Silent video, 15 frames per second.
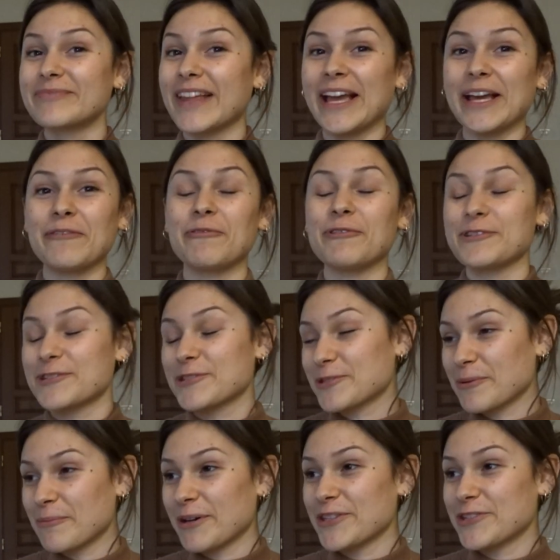It was
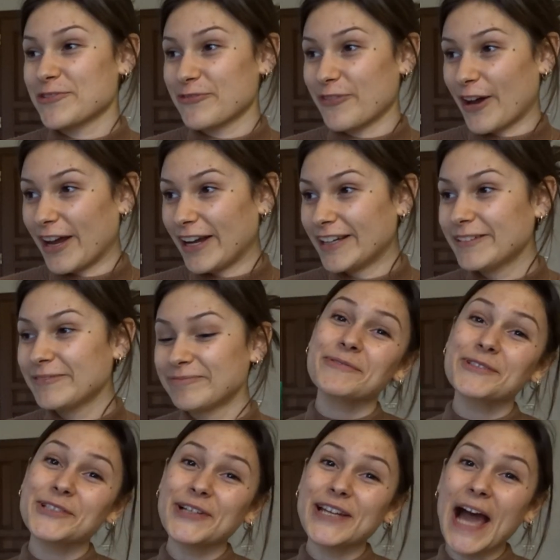so much fun.
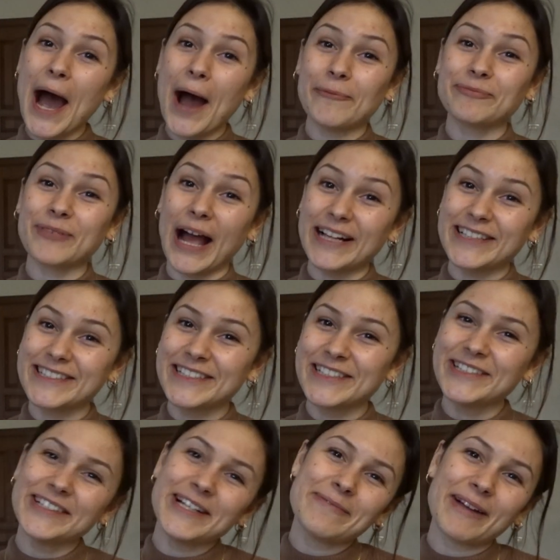So yeah, I'll see
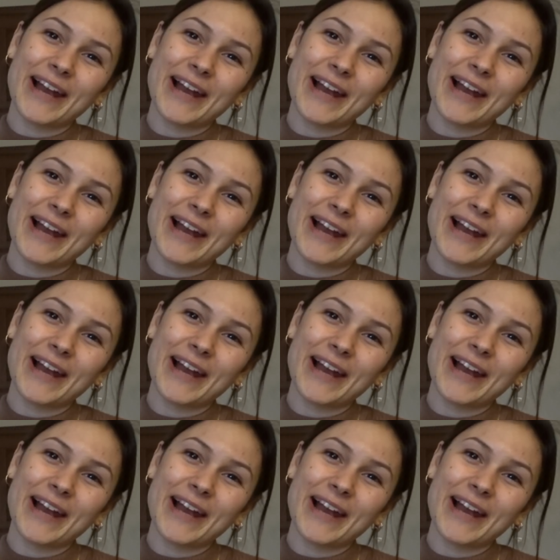you in my